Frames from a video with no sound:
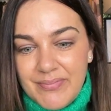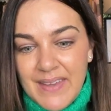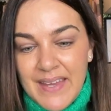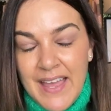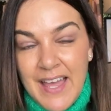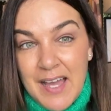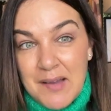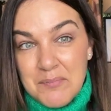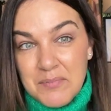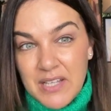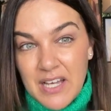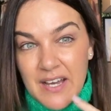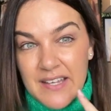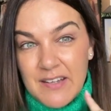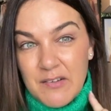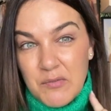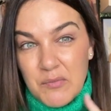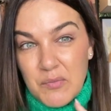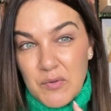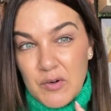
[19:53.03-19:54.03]
kind
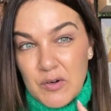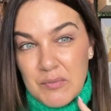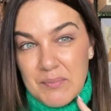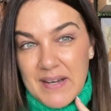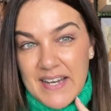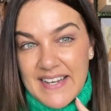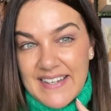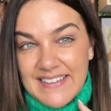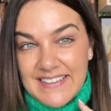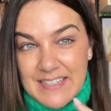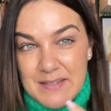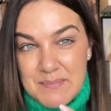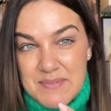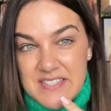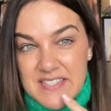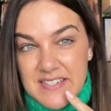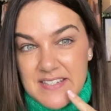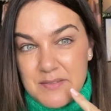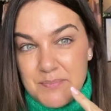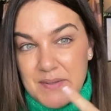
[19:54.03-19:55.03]
of warmer
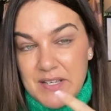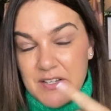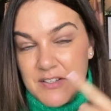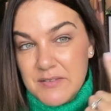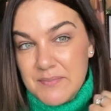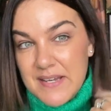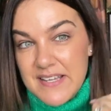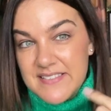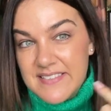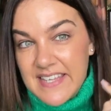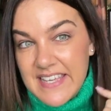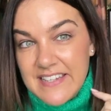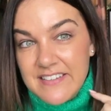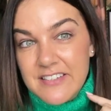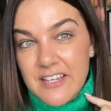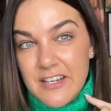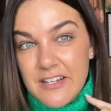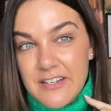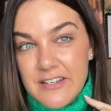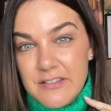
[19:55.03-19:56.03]
lipsticks because my skin
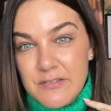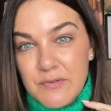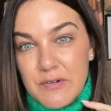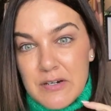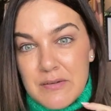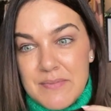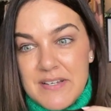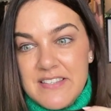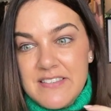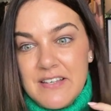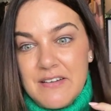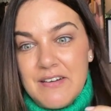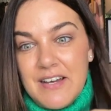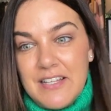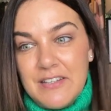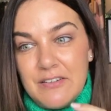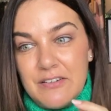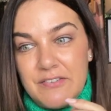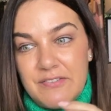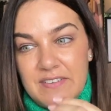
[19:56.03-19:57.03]
tone is warmer, so I
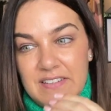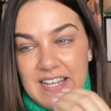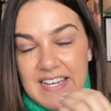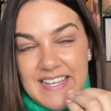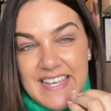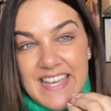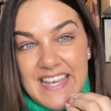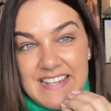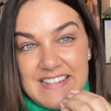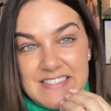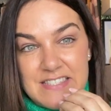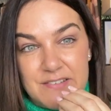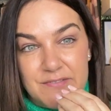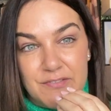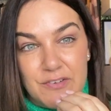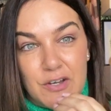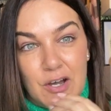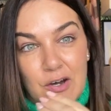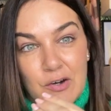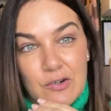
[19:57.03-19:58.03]
look for like hints
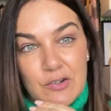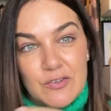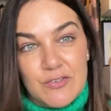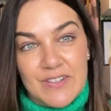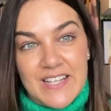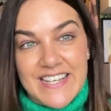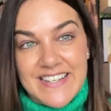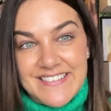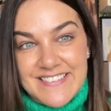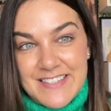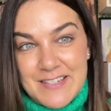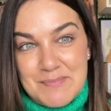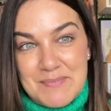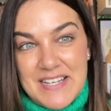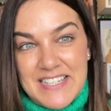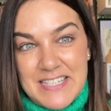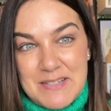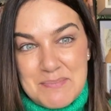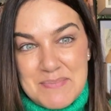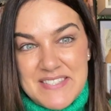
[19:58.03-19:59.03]
of gold flecks in
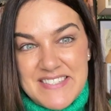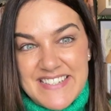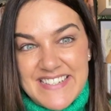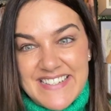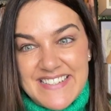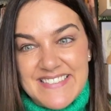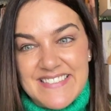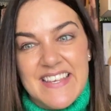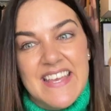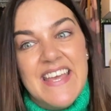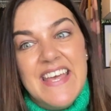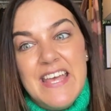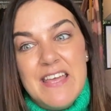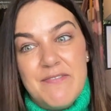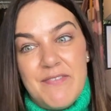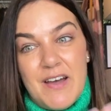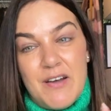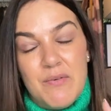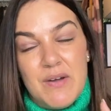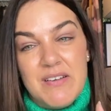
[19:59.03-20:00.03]
my lipsticks.
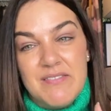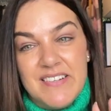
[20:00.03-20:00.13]
If I wear